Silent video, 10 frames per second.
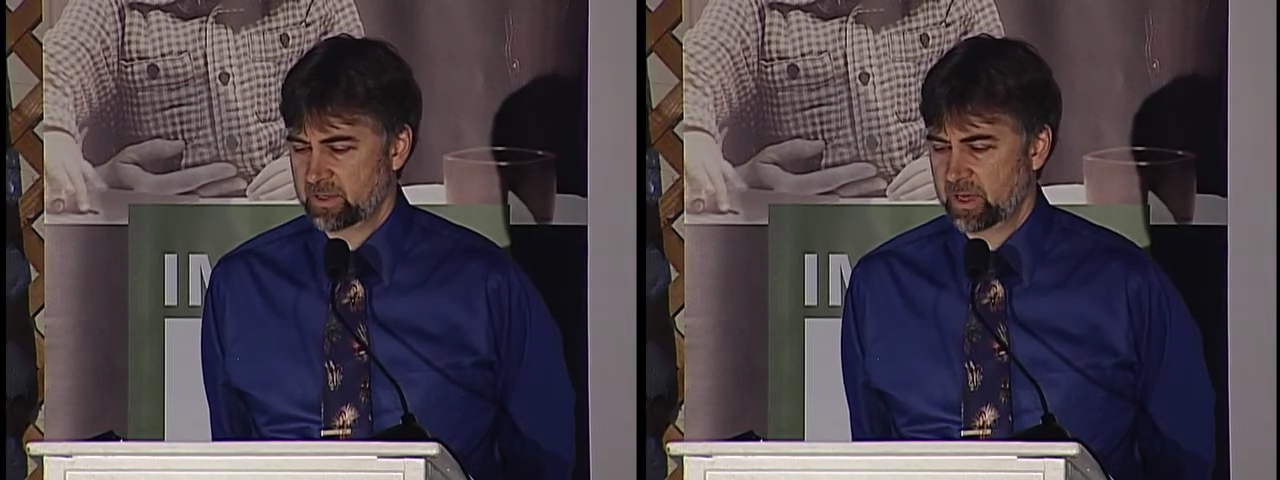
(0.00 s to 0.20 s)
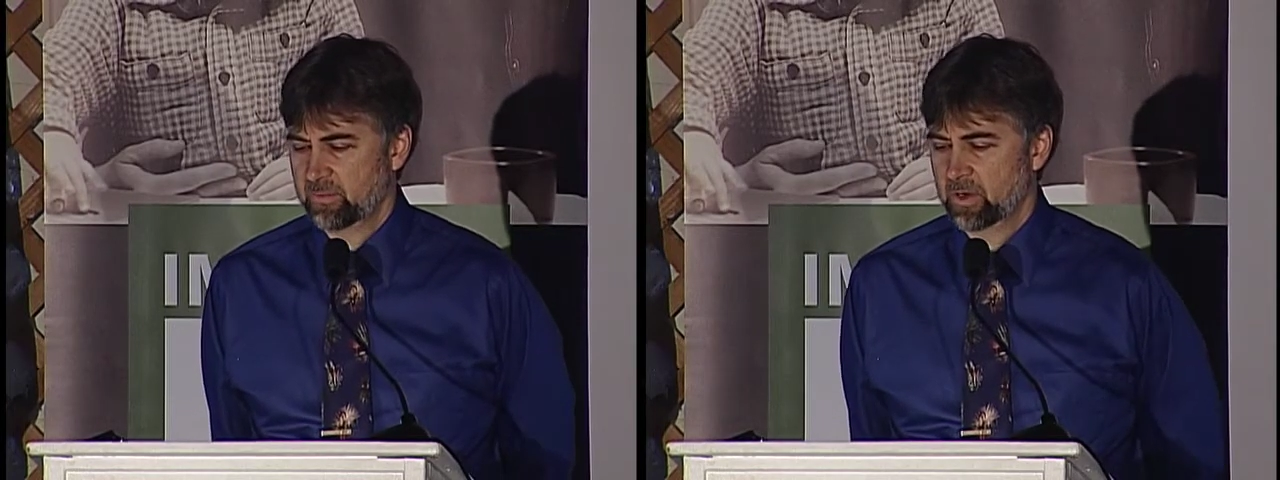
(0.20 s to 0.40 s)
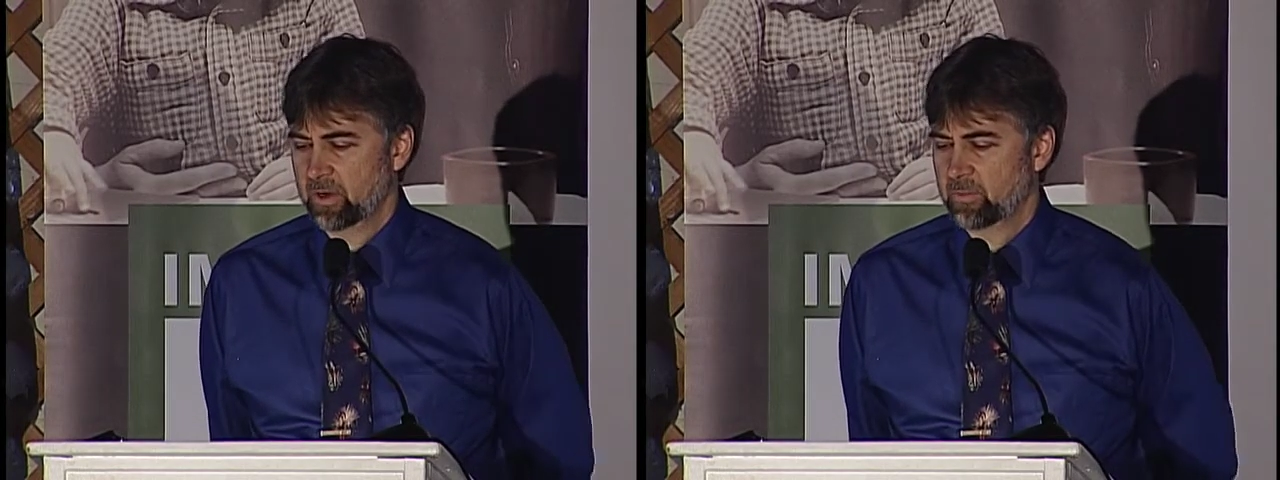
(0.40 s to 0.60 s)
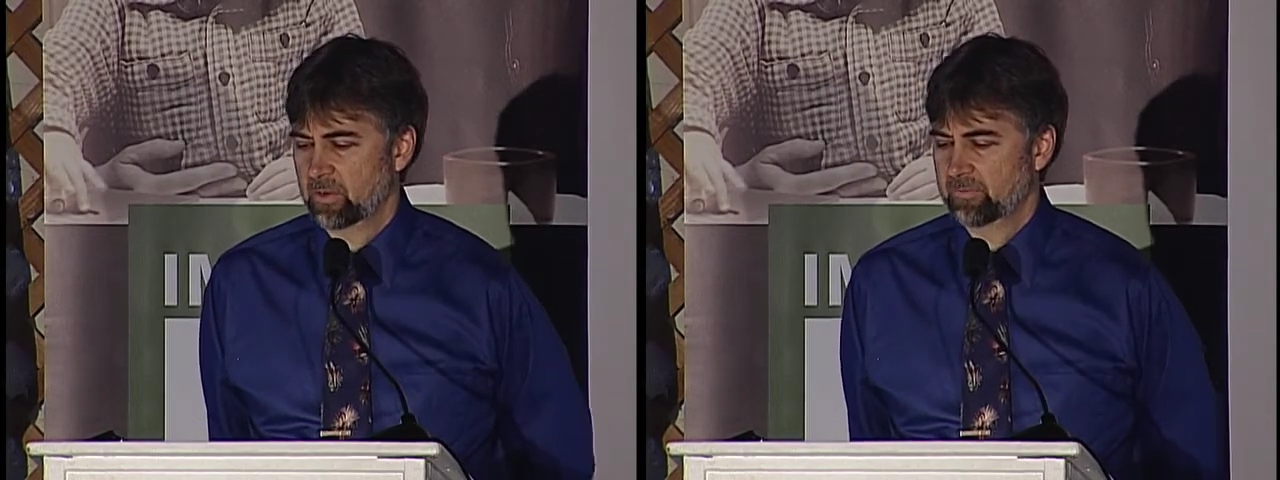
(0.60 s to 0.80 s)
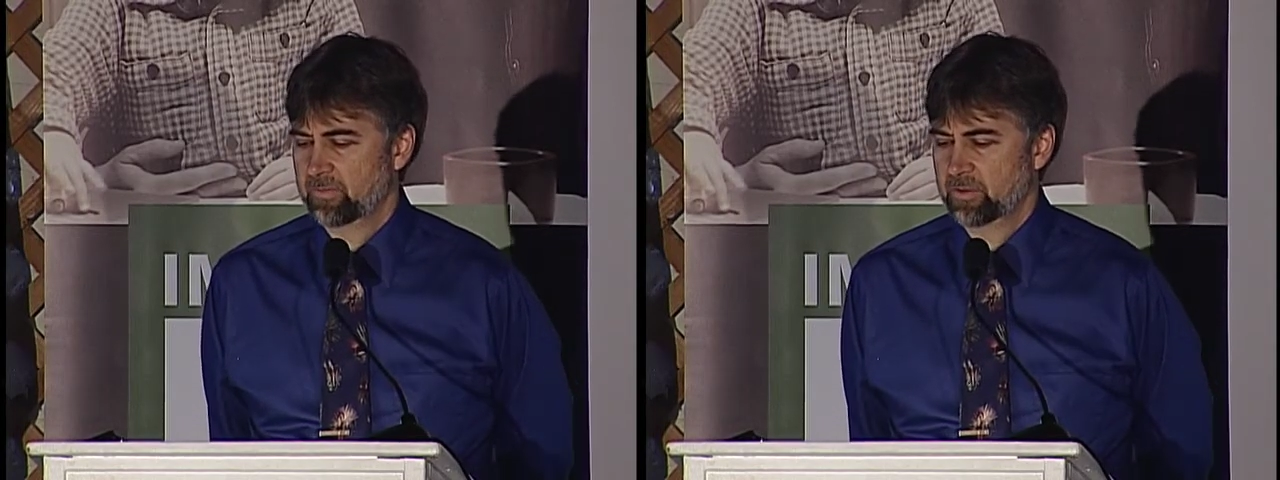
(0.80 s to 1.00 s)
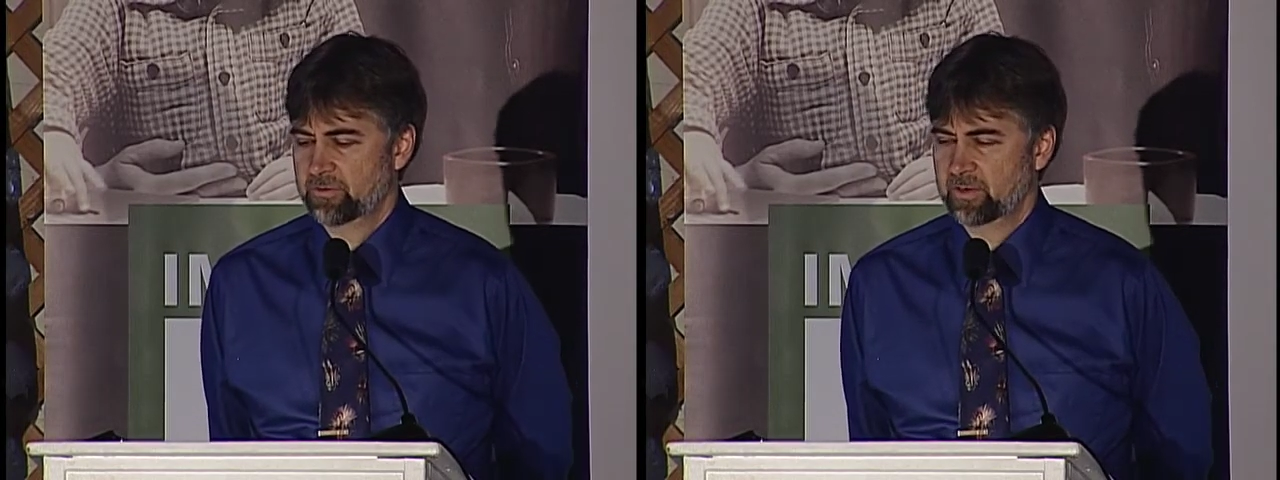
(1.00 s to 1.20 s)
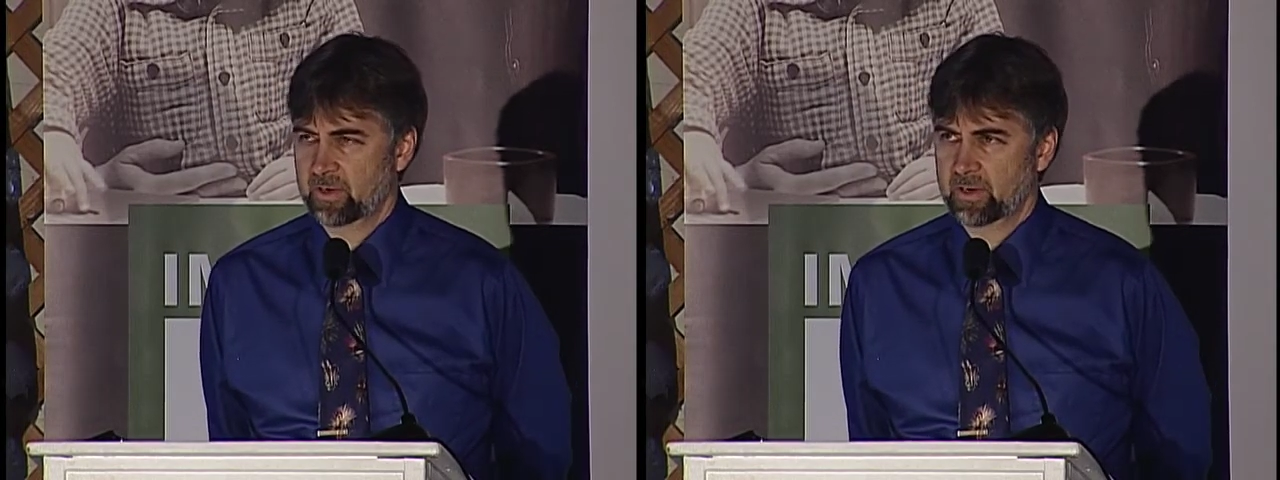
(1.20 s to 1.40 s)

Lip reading: at Marion Polk Food Share,